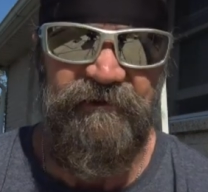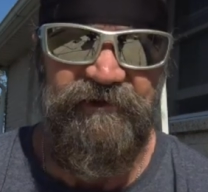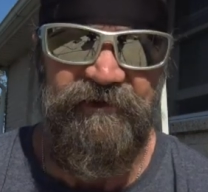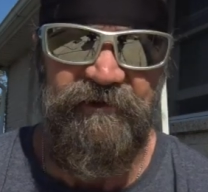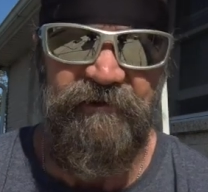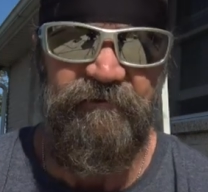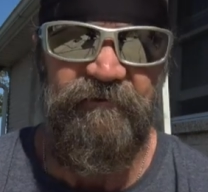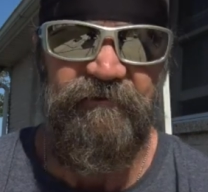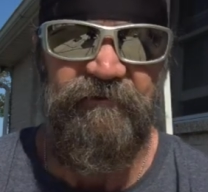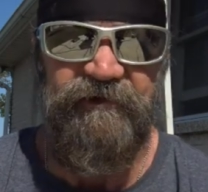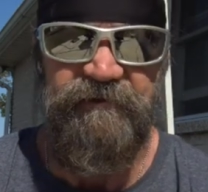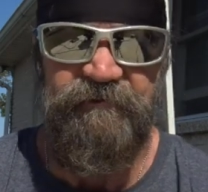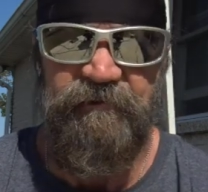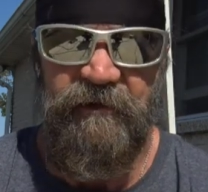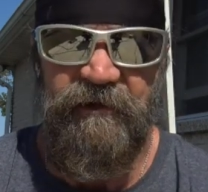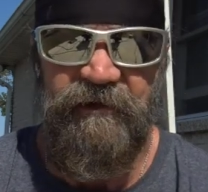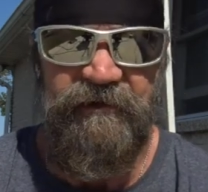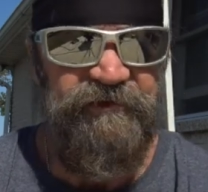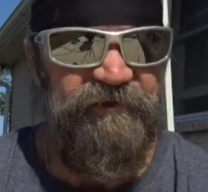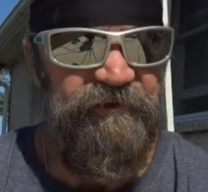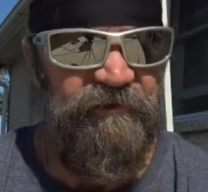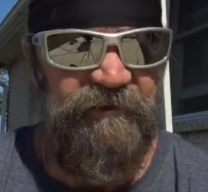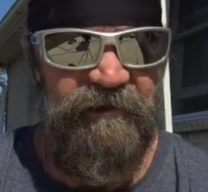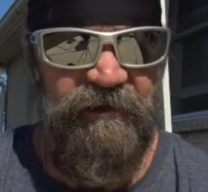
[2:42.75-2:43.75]
So he's
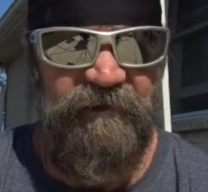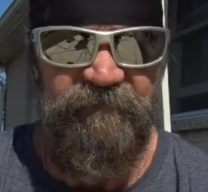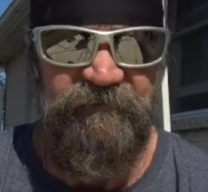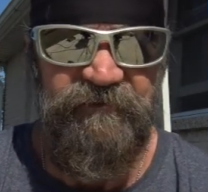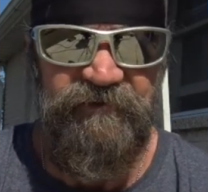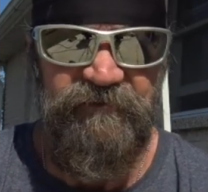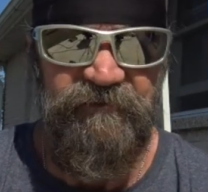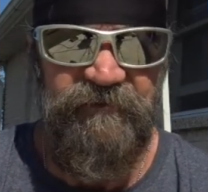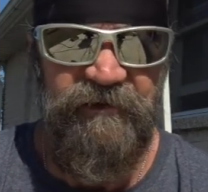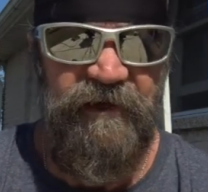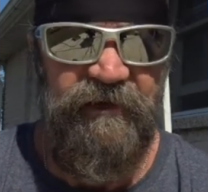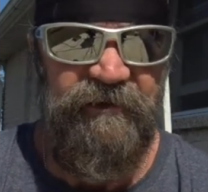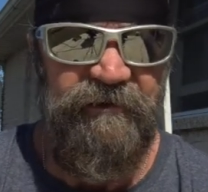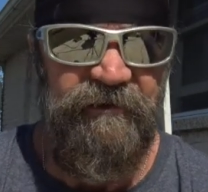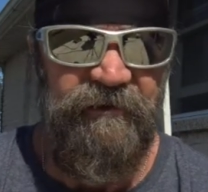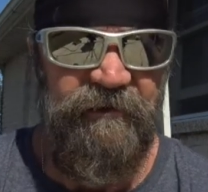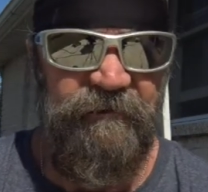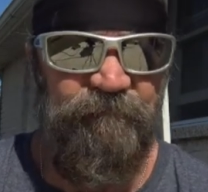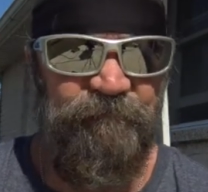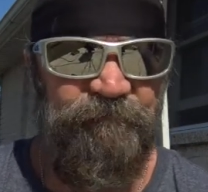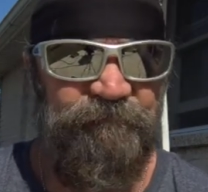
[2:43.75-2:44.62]
probably still gonna have to do that yet.